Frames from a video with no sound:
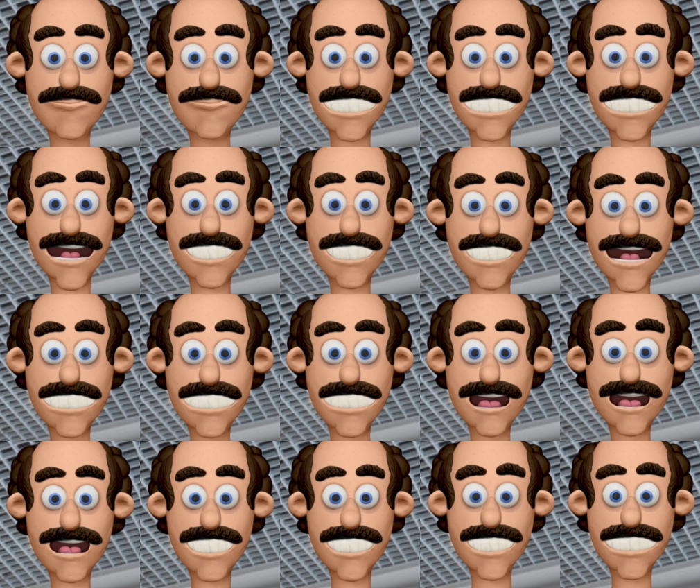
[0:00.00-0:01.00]
such as
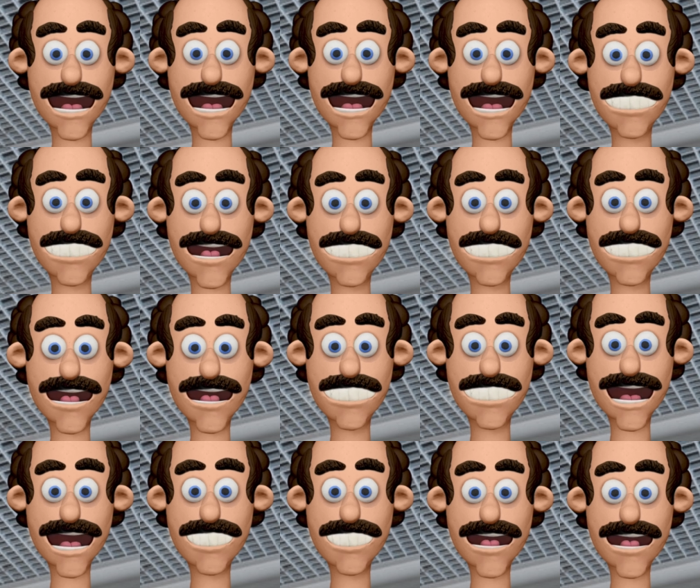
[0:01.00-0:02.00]
certain types of
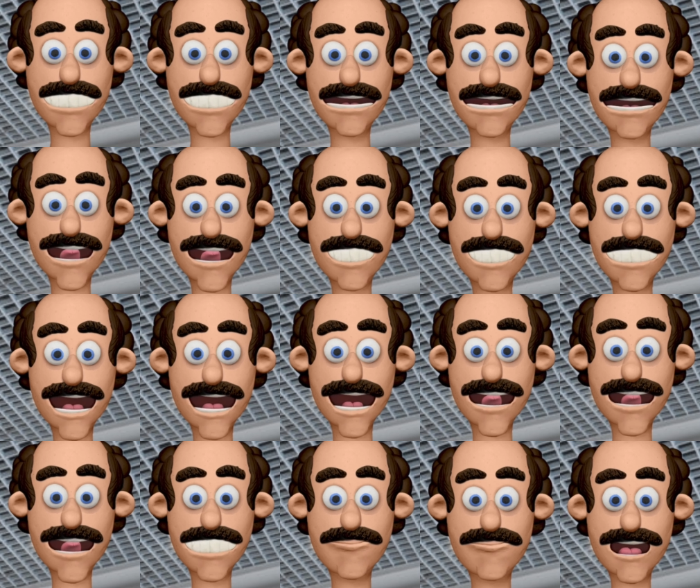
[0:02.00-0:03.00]
suspended ceiling
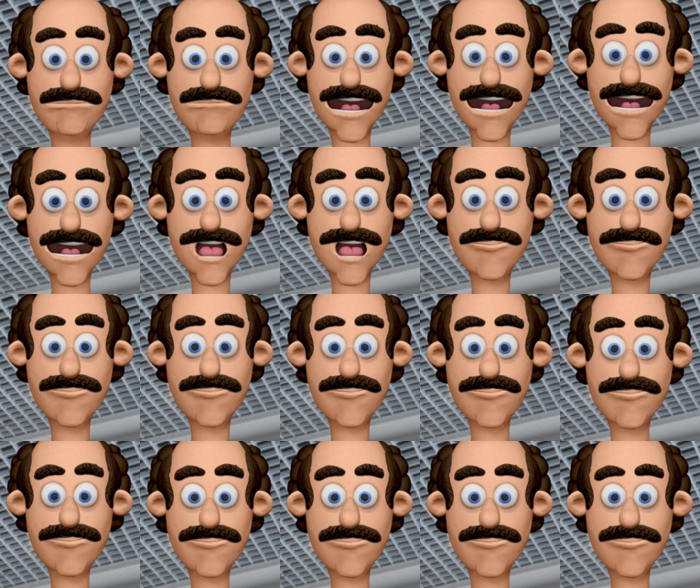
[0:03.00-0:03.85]
tiles or panels,